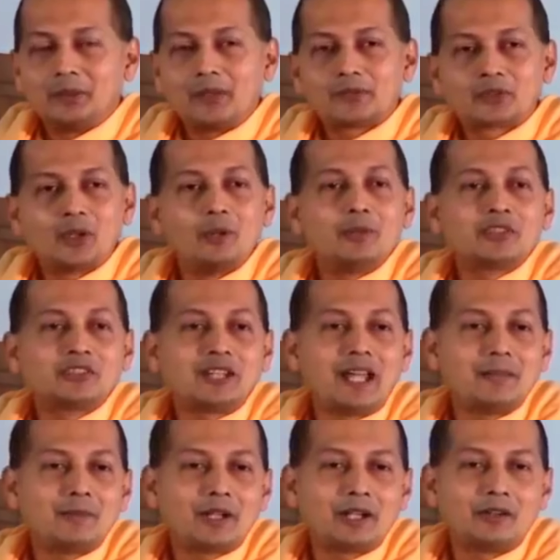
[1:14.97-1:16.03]
have so much
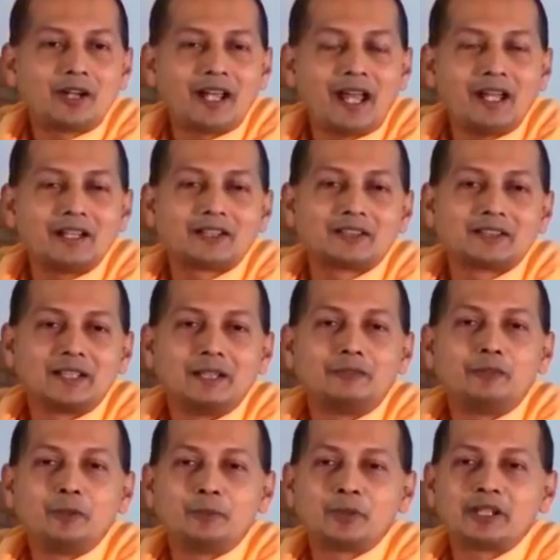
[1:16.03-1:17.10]
time on our hands.
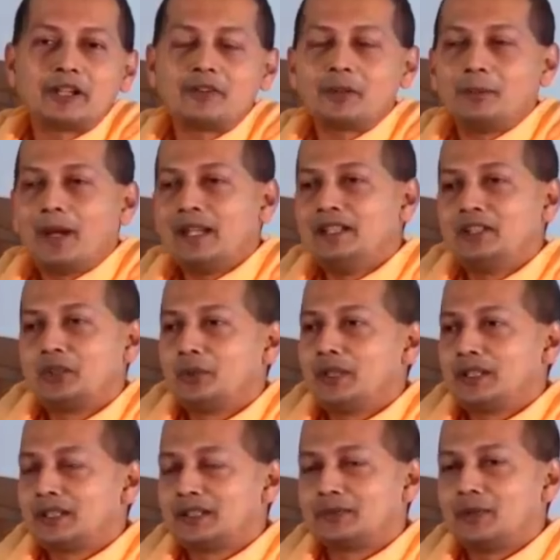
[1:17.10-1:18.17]
If we put our mind to
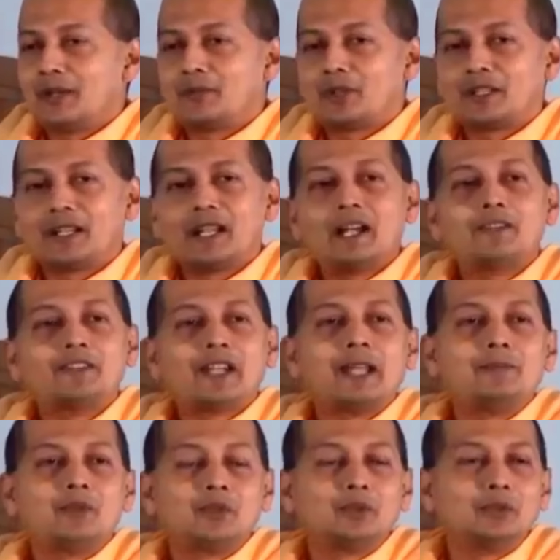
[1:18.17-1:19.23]
it, we have got enough
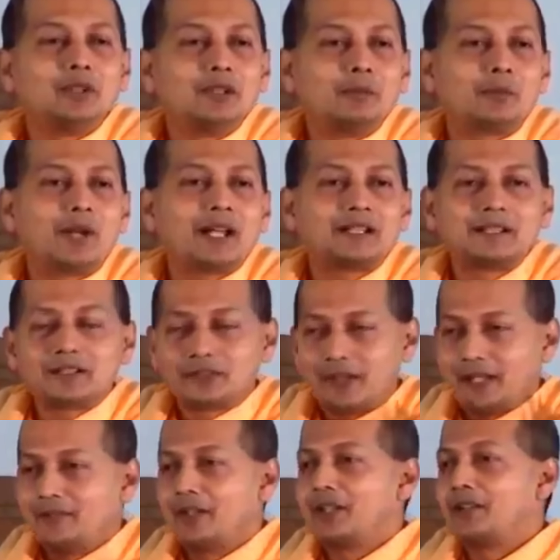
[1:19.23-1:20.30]
time to practice
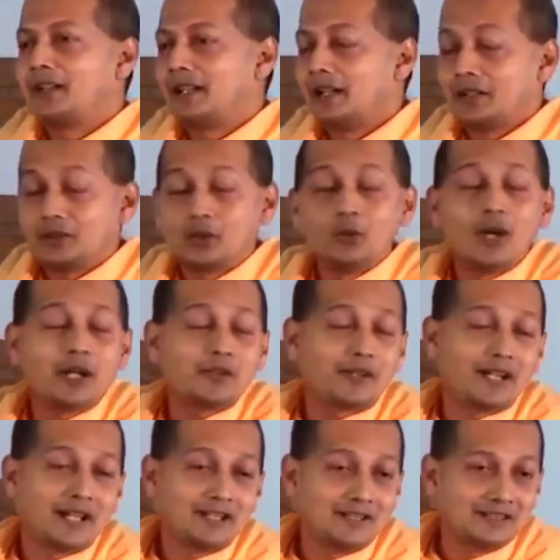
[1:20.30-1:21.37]
500 or
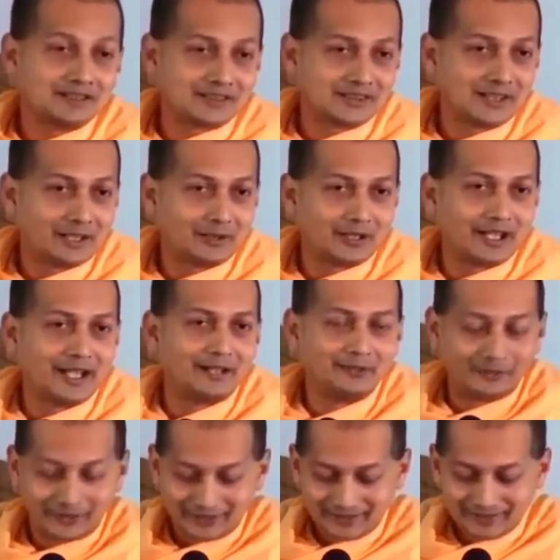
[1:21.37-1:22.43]
200 ideals in our
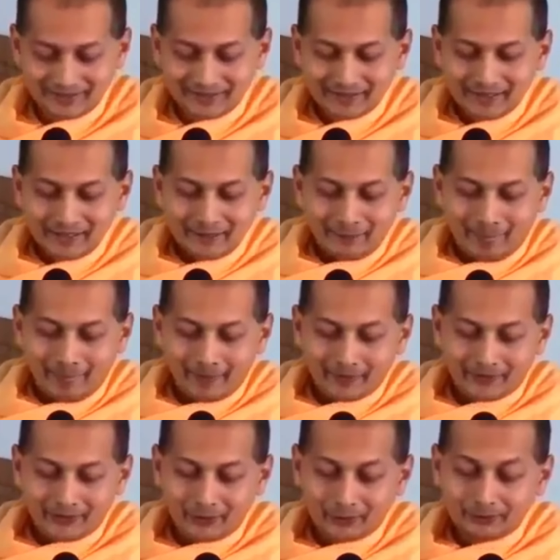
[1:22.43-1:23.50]
lives.
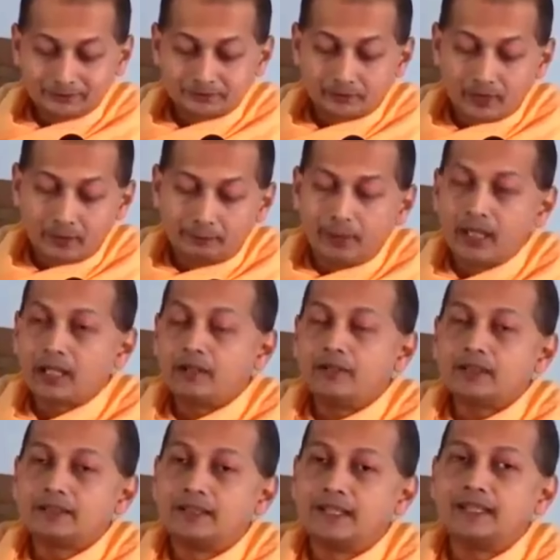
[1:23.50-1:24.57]
So, the
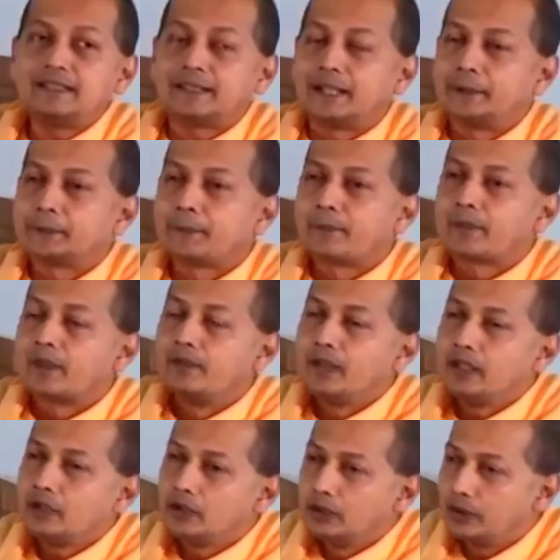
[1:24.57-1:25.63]
Bhagavad Gita,
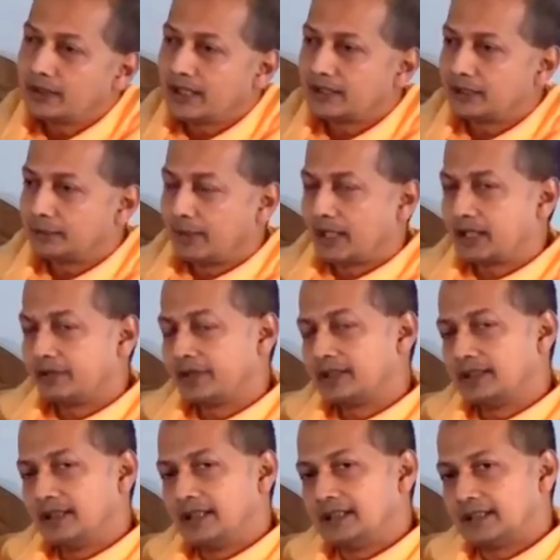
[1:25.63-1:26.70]
when you look at the
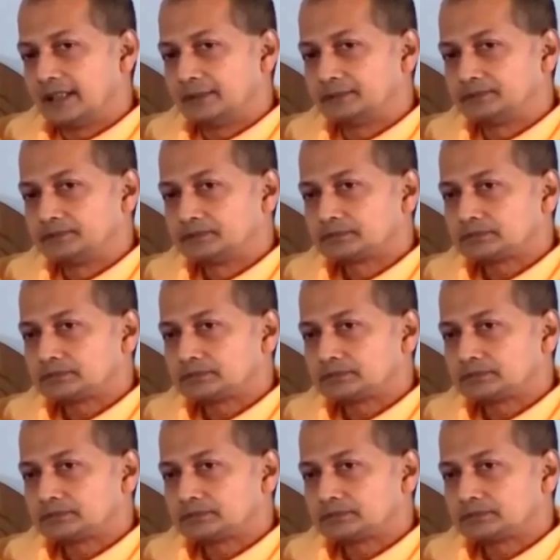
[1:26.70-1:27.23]
Bhagavad Gita,